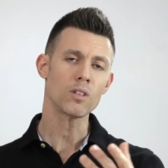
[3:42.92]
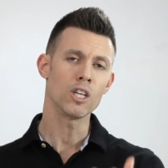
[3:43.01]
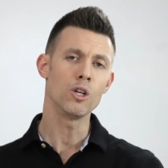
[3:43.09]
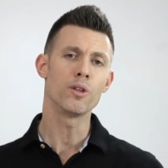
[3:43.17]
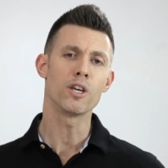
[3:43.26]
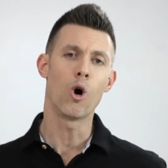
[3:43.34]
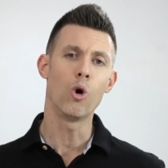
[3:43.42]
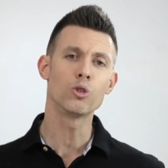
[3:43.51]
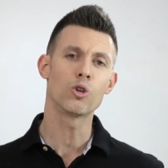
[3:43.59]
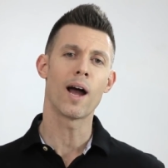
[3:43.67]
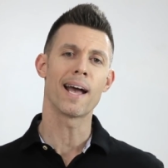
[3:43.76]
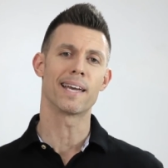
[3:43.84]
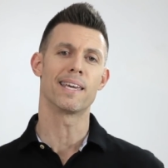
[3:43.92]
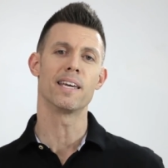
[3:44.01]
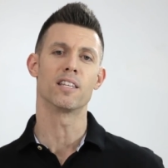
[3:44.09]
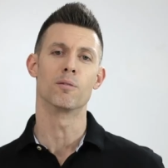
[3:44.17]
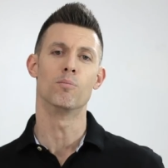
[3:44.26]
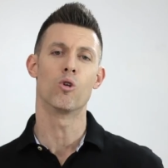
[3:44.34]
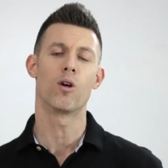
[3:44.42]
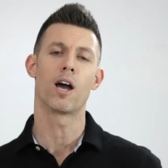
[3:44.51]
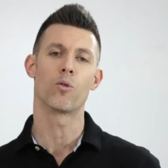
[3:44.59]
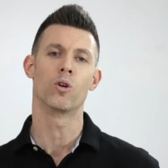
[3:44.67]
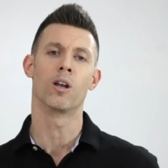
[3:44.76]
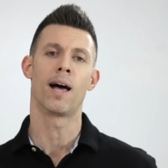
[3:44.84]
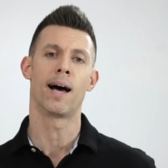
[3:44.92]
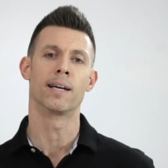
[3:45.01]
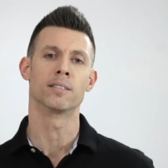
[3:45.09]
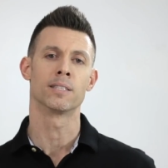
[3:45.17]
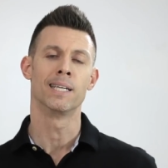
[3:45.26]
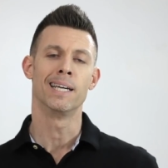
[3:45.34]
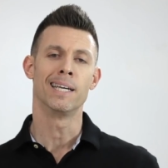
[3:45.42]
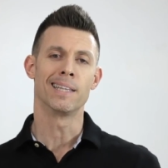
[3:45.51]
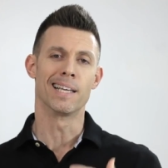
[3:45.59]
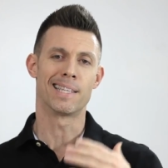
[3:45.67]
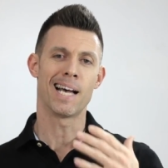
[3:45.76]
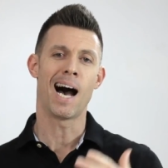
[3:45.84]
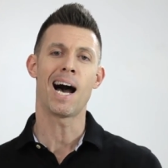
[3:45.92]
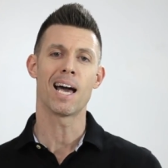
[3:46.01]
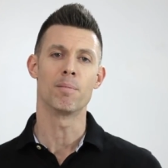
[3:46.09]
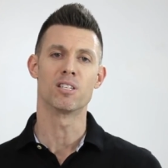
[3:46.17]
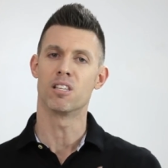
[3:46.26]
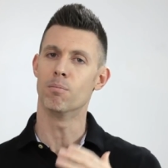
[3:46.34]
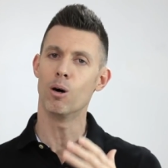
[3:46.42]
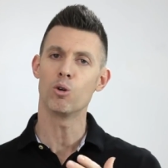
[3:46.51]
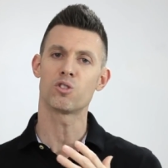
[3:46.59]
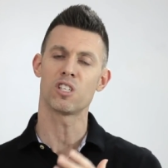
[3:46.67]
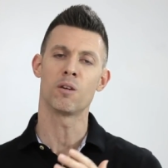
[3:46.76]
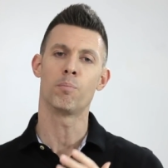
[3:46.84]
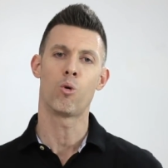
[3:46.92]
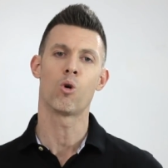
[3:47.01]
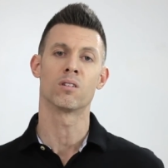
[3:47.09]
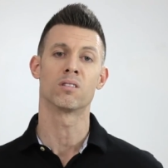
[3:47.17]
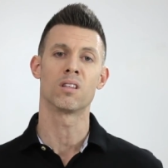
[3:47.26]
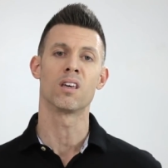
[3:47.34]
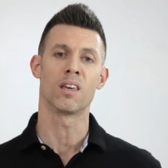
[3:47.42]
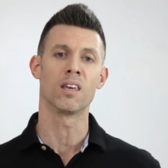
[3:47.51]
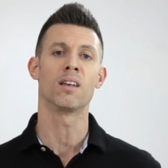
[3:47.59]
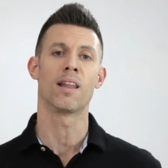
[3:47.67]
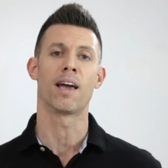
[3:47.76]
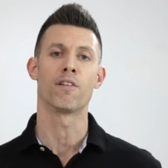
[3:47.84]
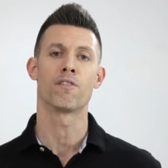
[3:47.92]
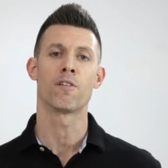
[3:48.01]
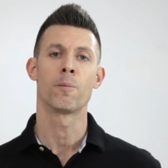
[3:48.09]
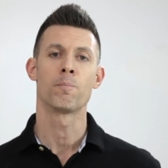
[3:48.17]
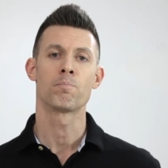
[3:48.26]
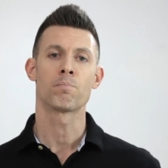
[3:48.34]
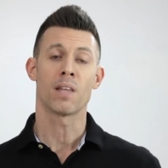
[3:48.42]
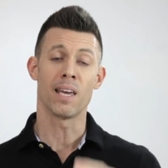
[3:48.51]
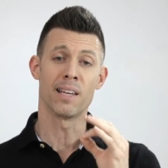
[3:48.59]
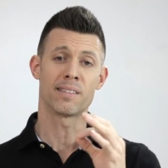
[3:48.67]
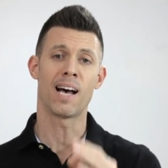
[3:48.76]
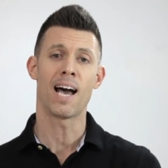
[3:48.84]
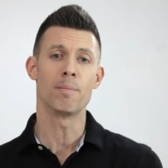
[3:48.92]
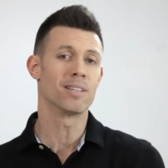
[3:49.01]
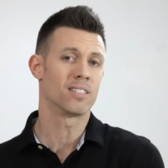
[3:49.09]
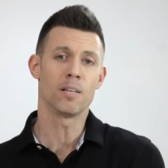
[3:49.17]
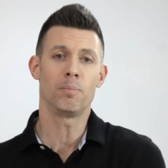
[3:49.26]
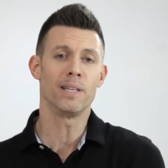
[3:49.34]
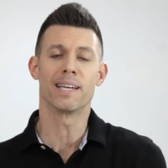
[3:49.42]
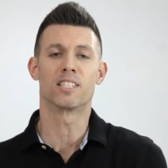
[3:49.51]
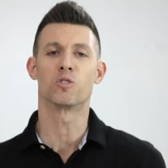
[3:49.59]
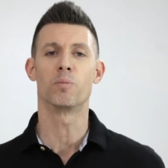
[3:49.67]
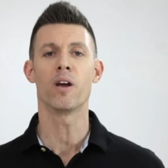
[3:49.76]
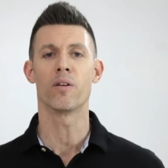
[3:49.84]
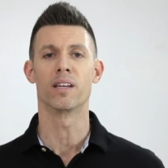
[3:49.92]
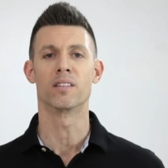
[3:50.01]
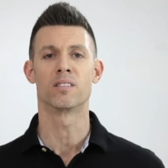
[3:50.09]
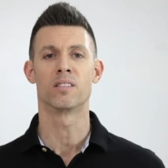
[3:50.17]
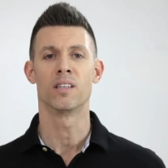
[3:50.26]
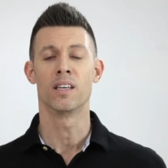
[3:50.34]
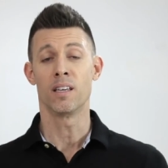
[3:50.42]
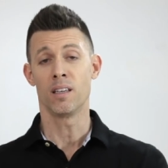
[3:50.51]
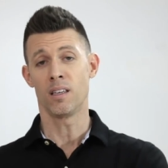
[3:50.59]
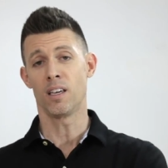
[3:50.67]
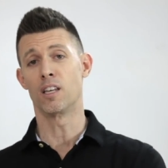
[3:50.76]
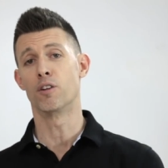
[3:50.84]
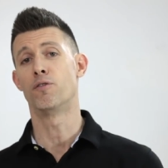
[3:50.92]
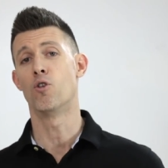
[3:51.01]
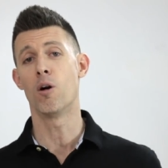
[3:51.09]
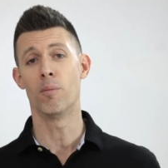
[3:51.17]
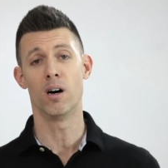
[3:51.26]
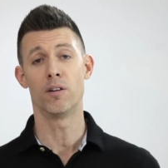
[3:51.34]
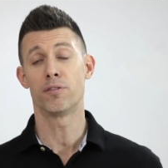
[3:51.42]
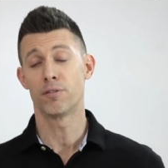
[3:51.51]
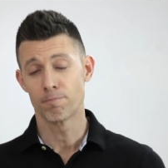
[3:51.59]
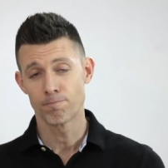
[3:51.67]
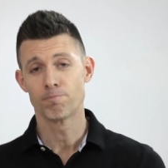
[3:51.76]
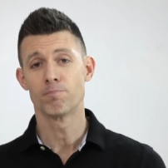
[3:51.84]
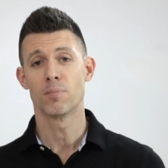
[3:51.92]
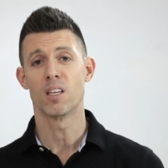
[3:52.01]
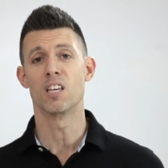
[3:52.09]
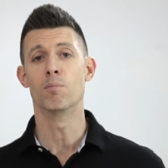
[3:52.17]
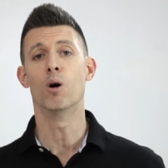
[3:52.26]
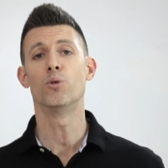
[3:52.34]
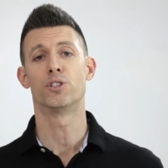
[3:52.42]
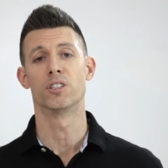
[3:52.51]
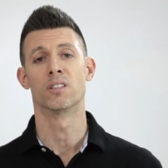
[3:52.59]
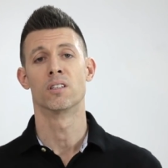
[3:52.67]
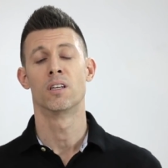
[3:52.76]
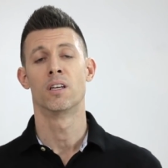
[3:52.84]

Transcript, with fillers: You know, the older I get, the more I realize that time is the most important thing in life, and that time is simply experienced in the form of emotion.